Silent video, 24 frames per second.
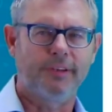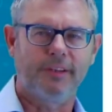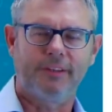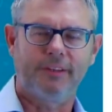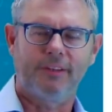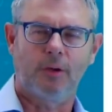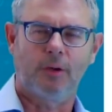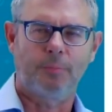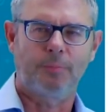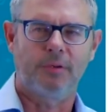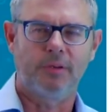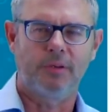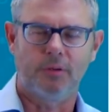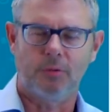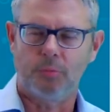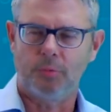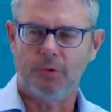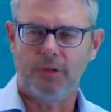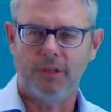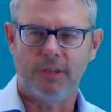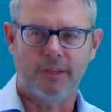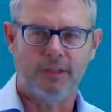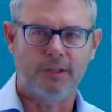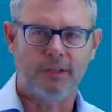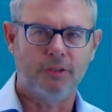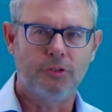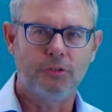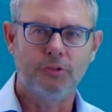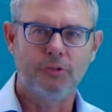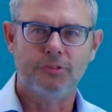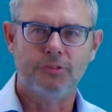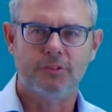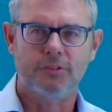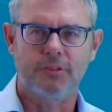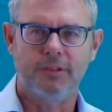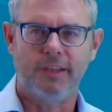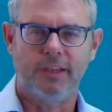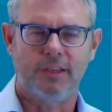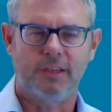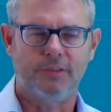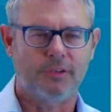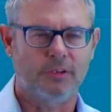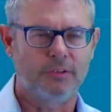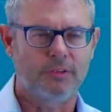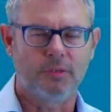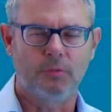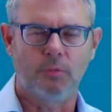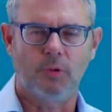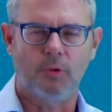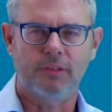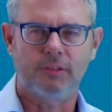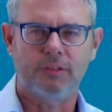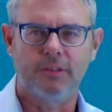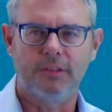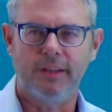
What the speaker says: In copper, we are used to have only one